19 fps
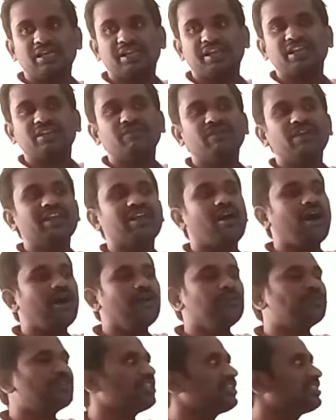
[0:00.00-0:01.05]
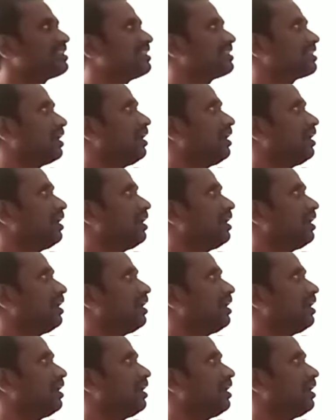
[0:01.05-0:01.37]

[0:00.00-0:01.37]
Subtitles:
Required objects is